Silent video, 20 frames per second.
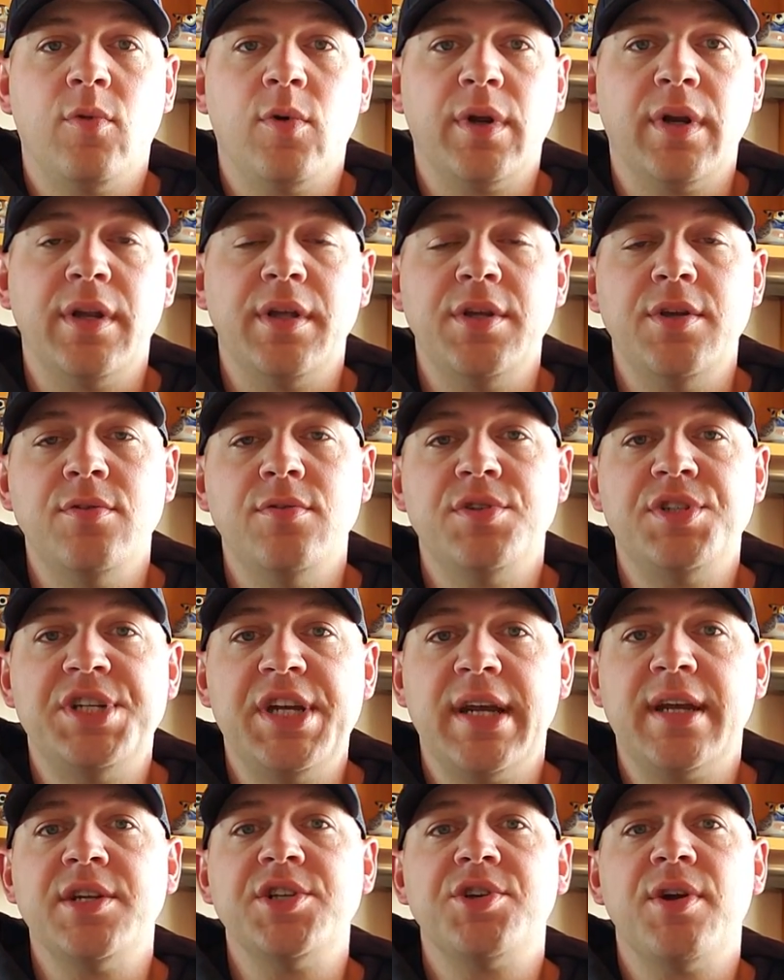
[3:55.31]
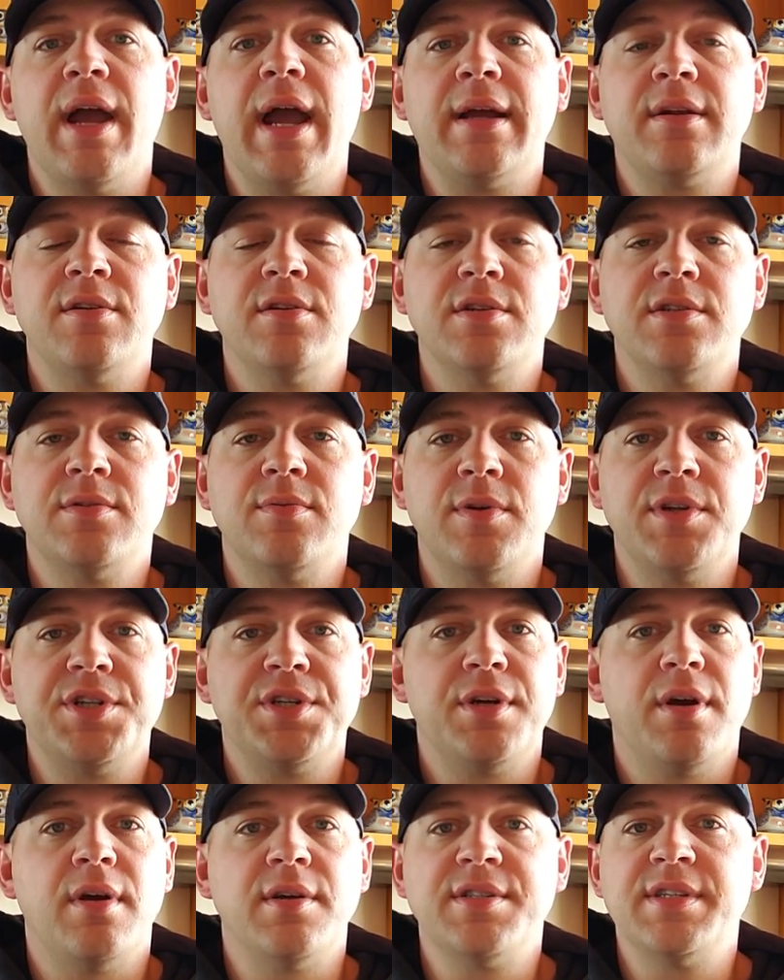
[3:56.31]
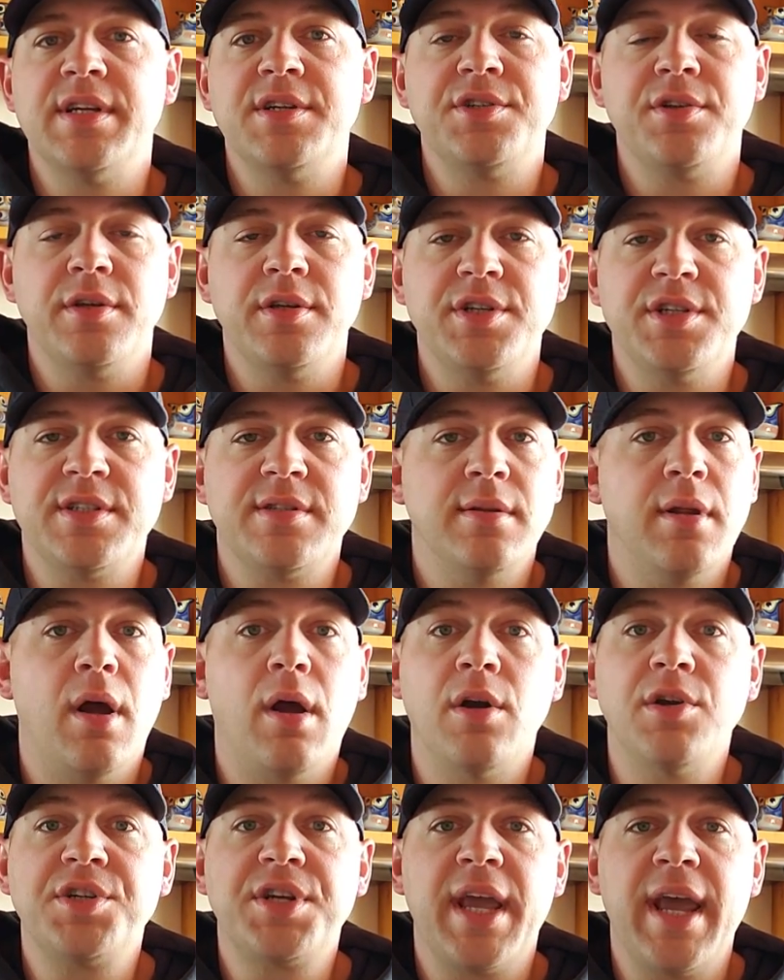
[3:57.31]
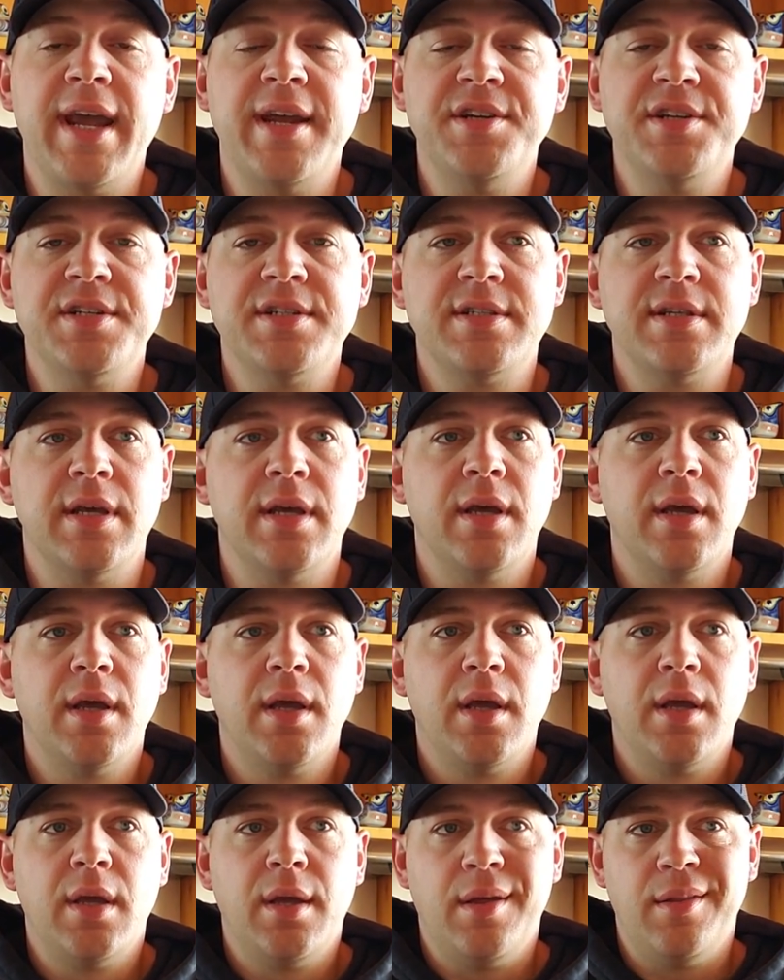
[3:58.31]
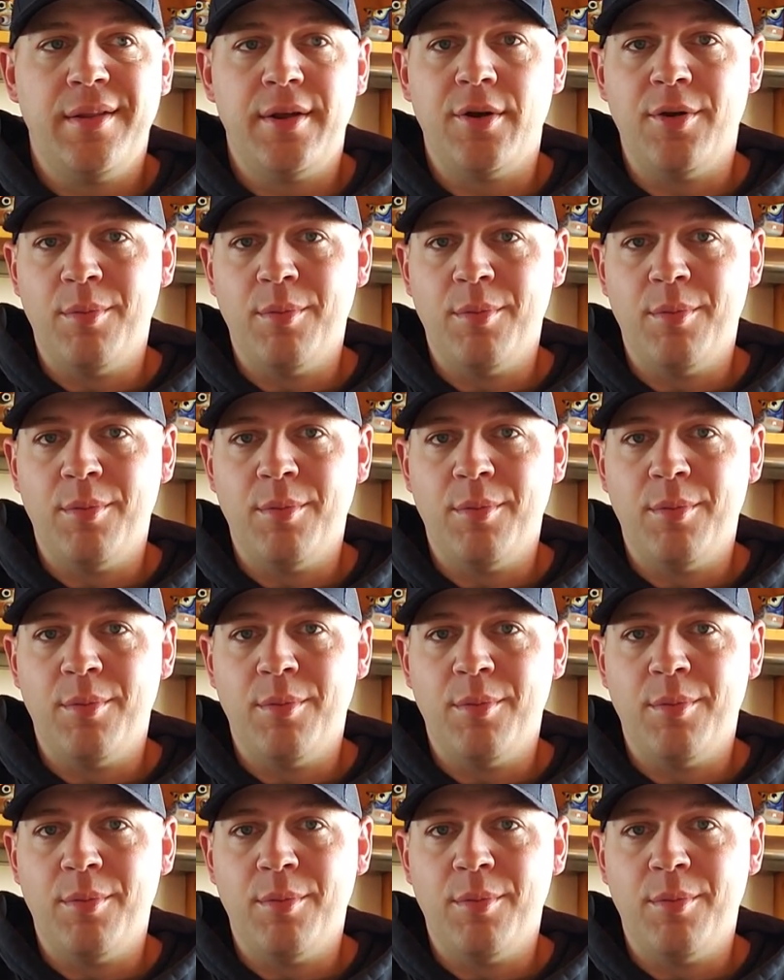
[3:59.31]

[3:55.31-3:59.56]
We're going to use chicken tractors, which are essentially just large cages that are